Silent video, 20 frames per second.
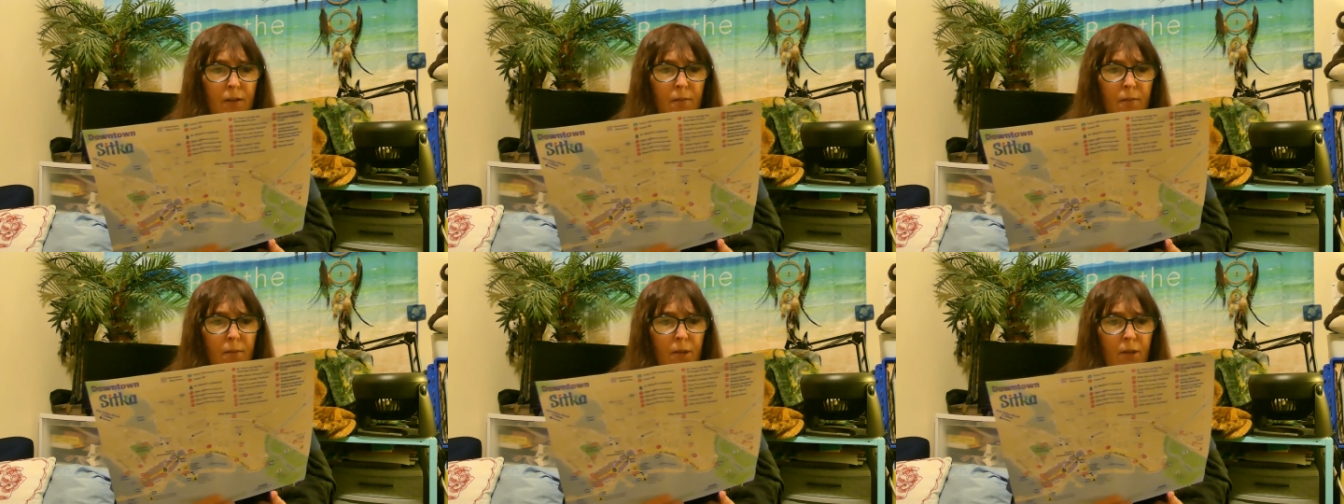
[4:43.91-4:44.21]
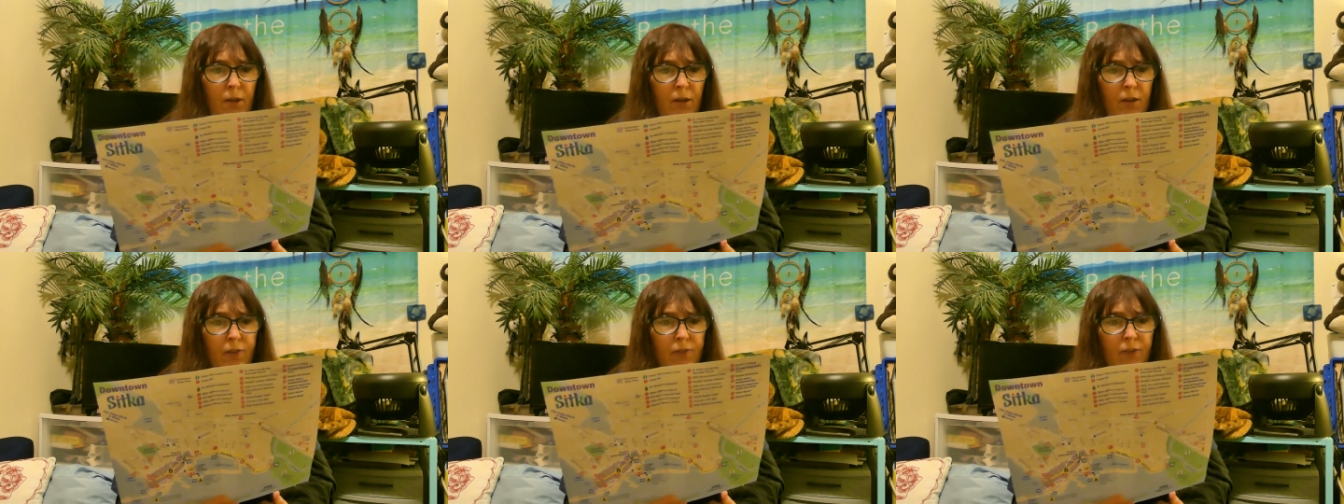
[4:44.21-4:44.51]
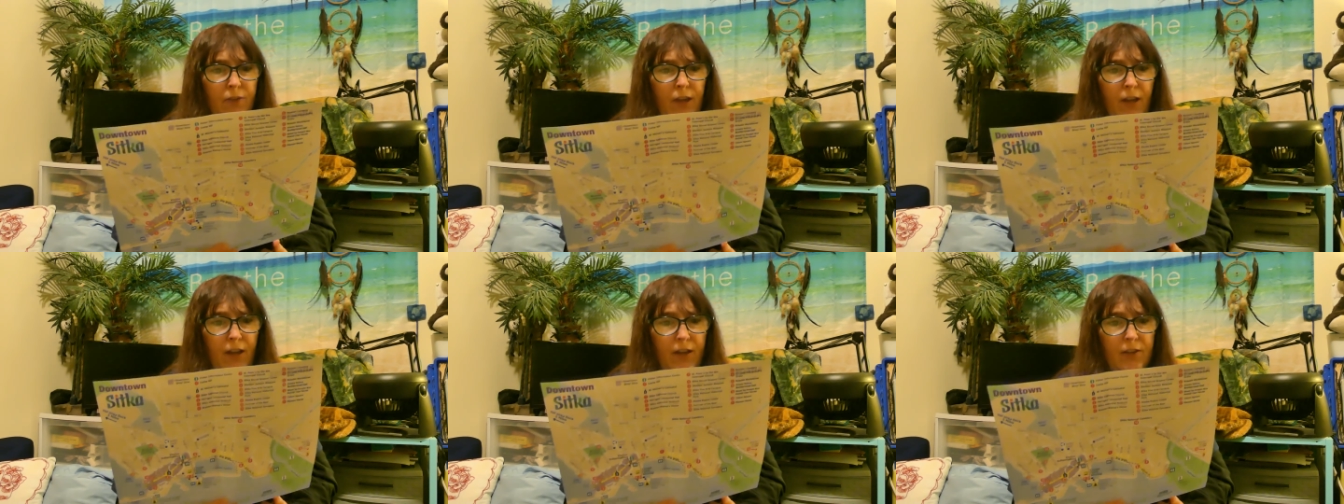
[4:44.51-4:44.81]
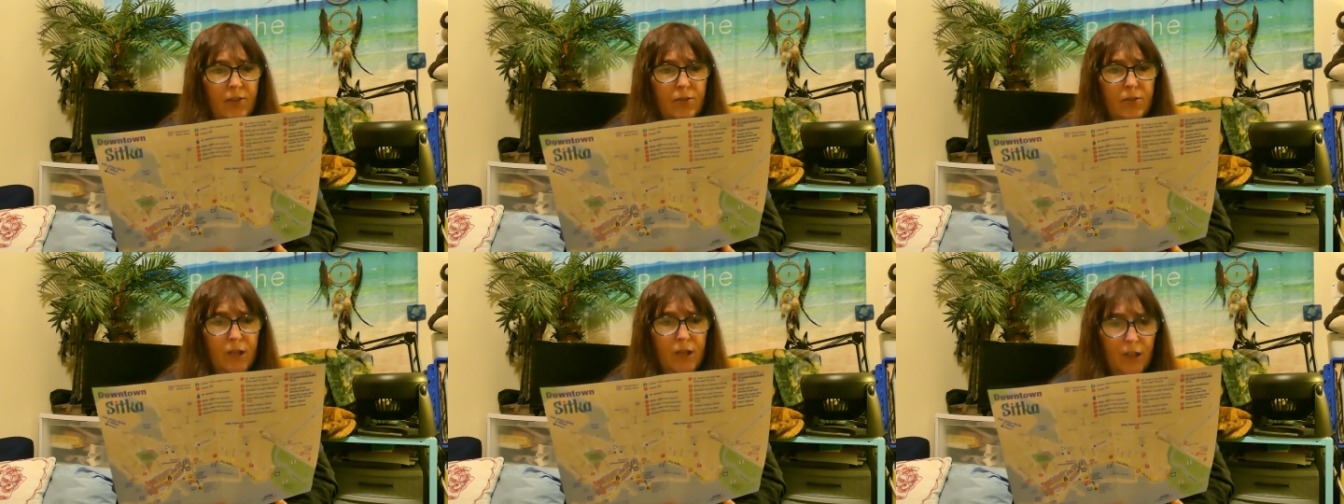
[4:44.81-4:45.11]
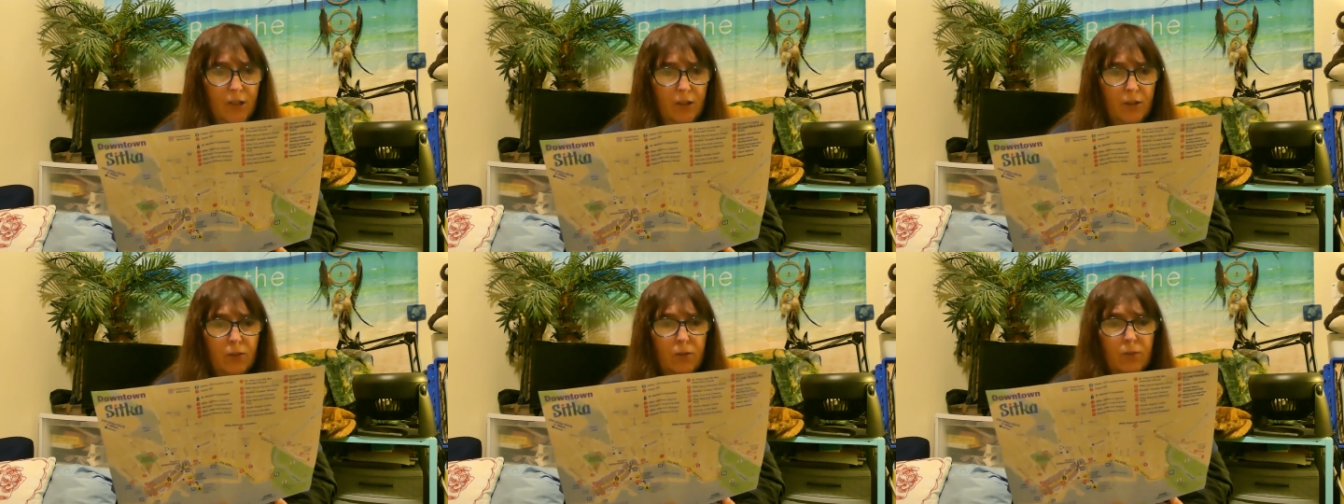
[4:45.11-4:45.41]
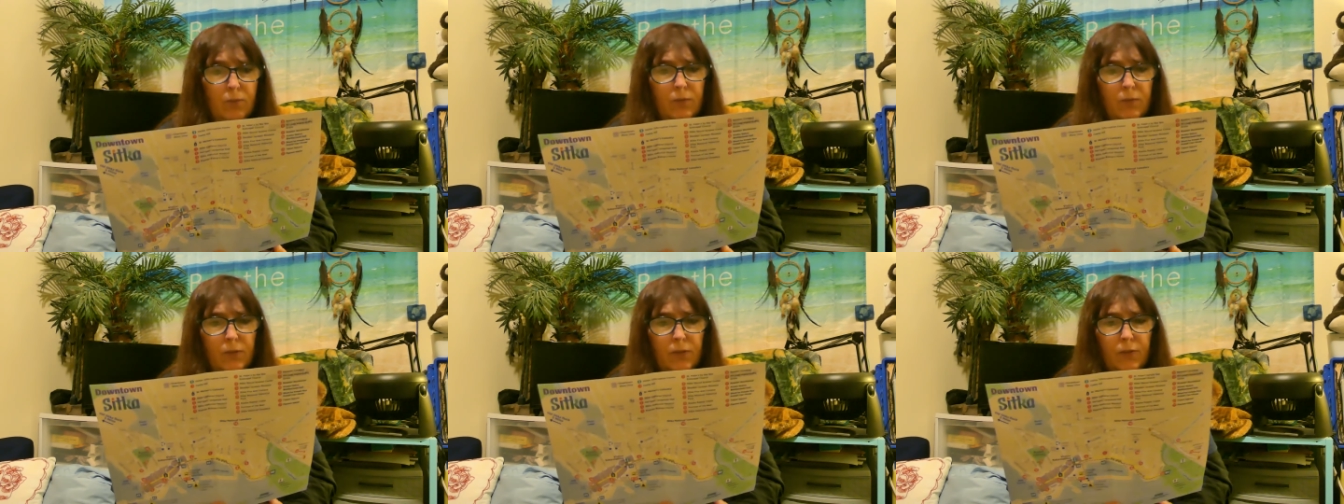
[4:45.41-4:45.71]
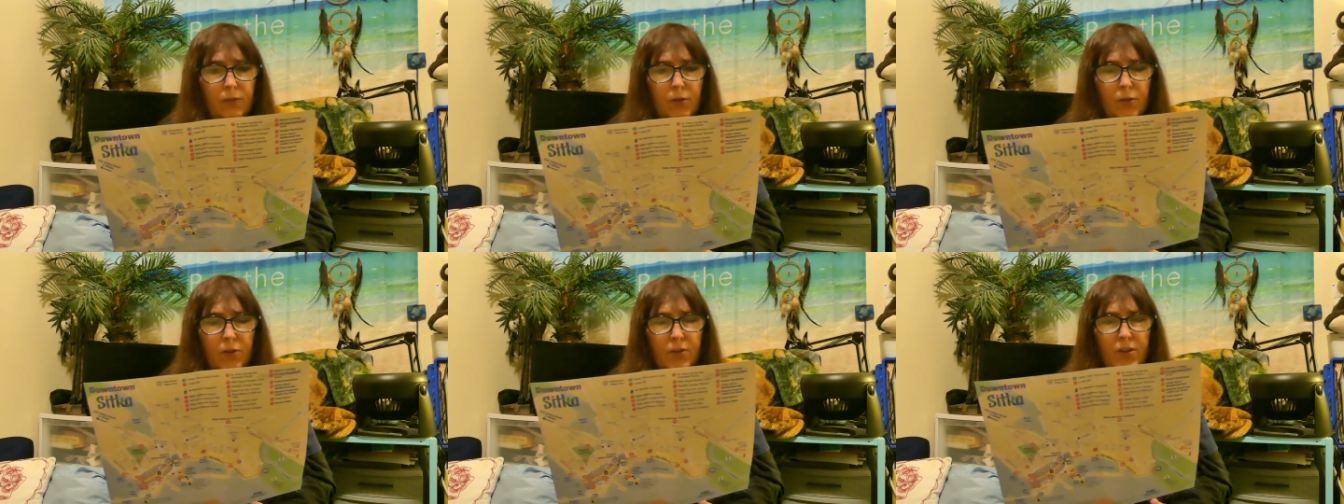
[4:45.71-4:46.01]
Baranof Castle Hill,
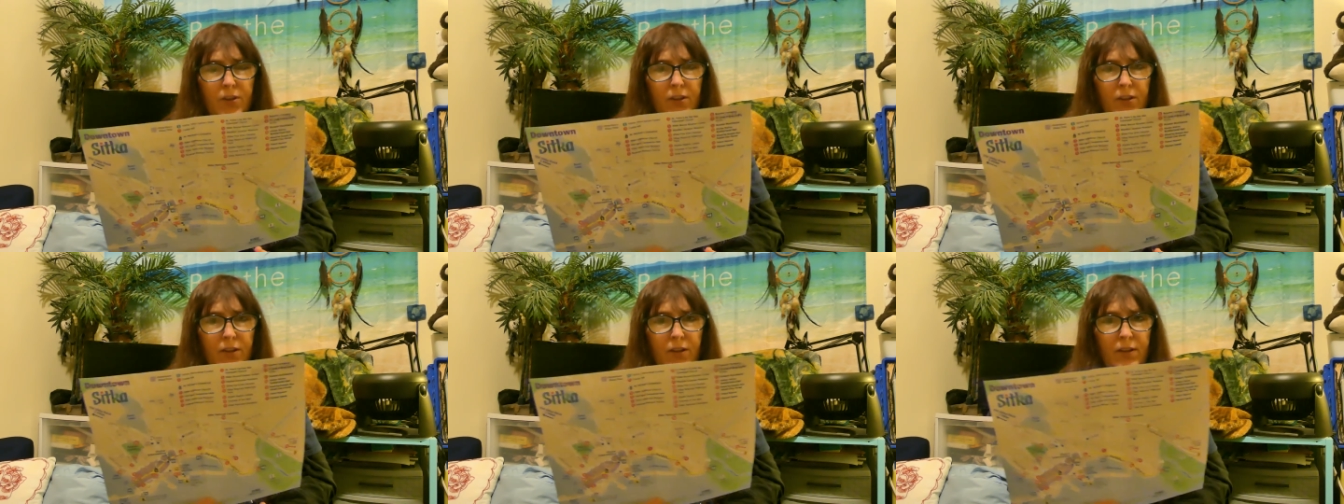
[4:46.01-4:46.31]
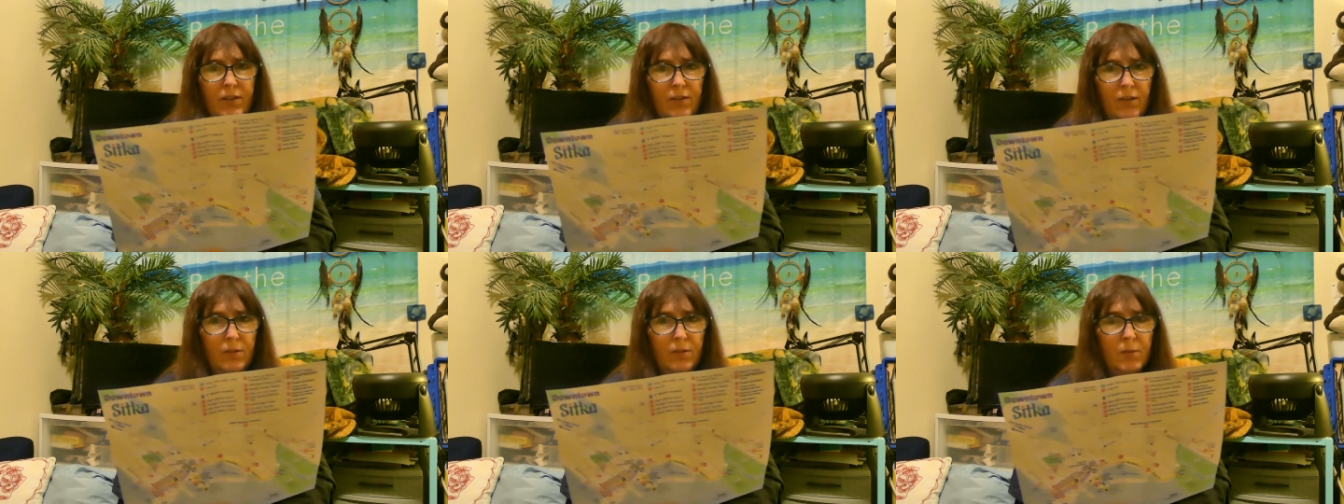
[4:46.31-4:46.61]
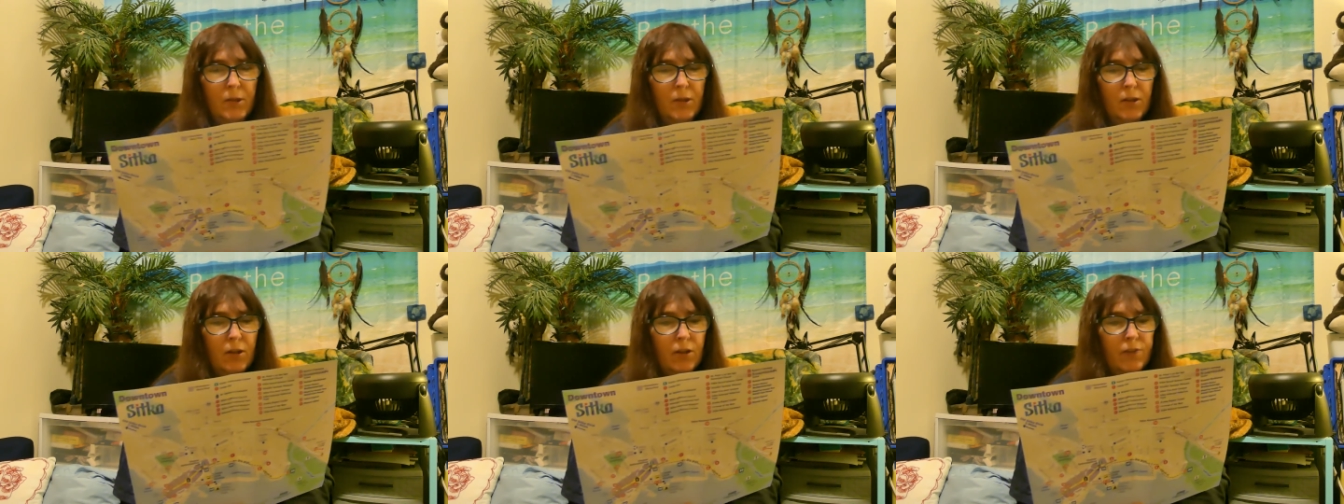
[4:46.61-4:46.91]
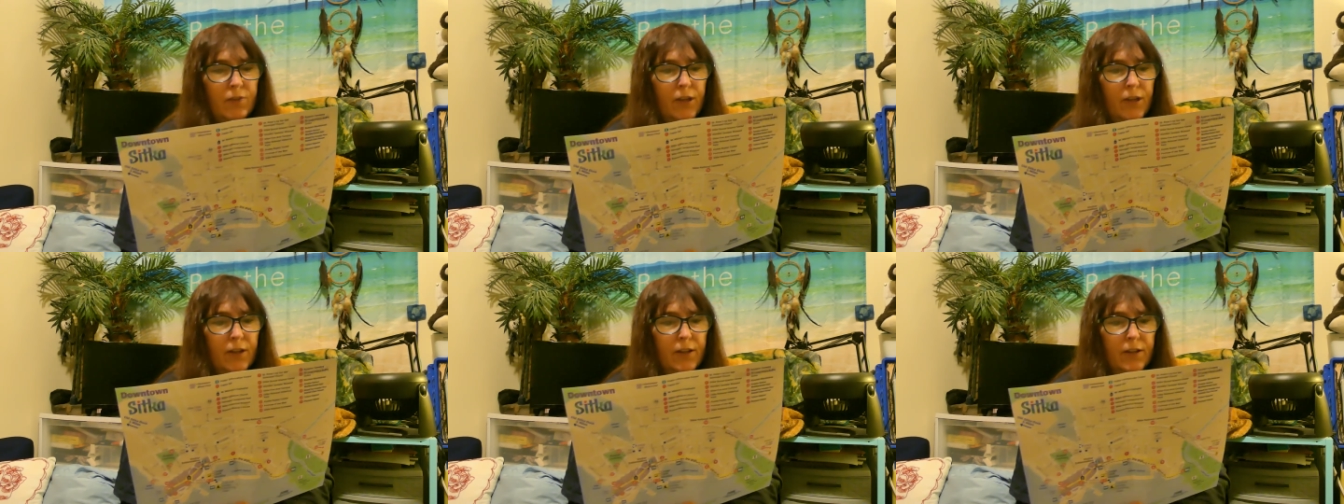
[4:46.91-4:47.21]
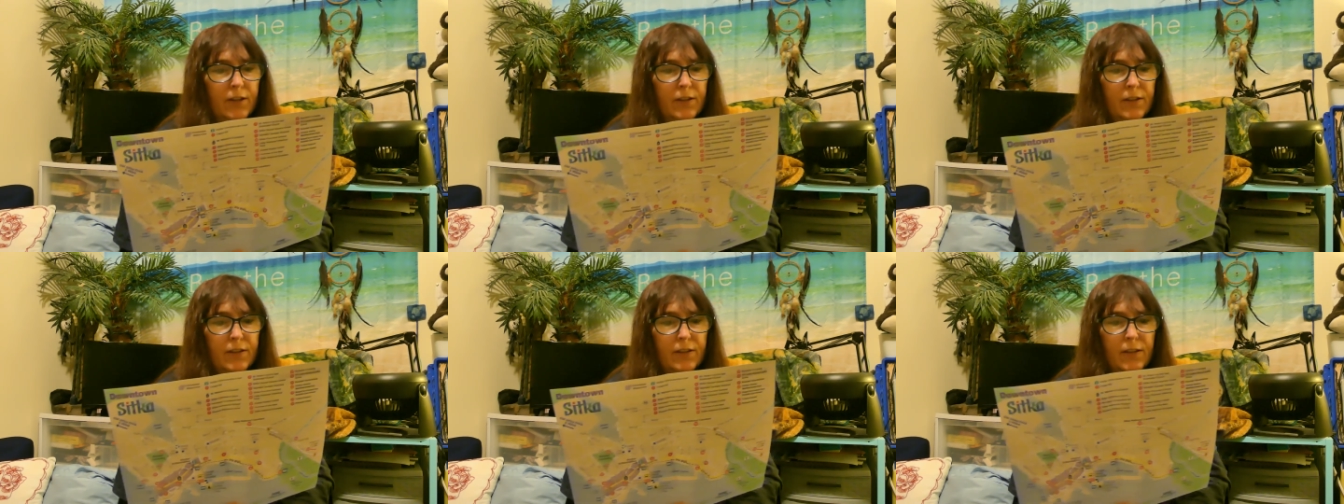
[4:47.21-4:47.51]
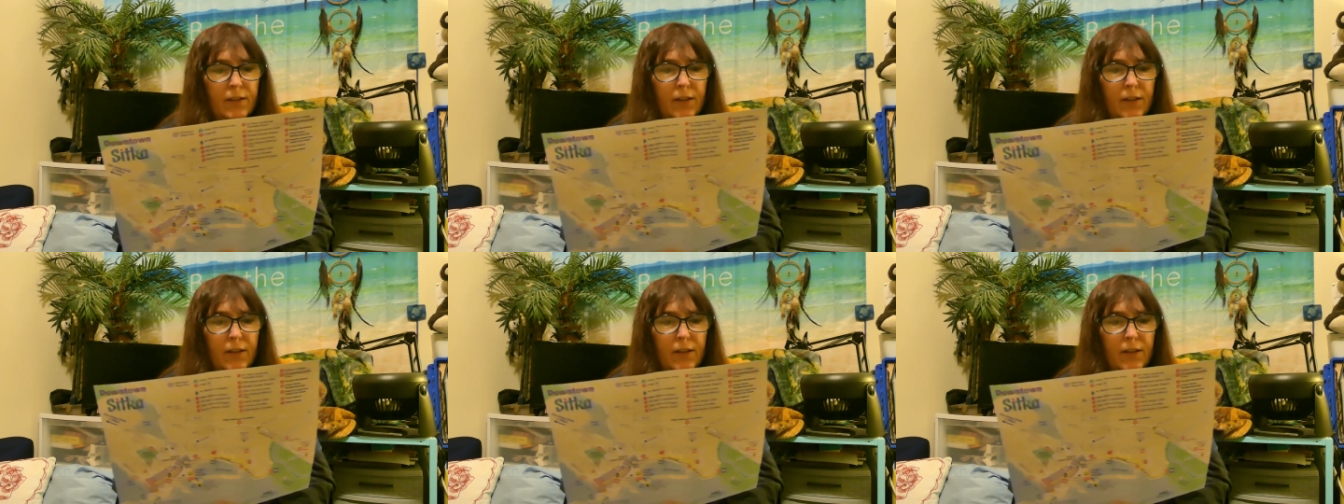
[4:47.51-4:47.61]
of course, that goes on Baranof Islands.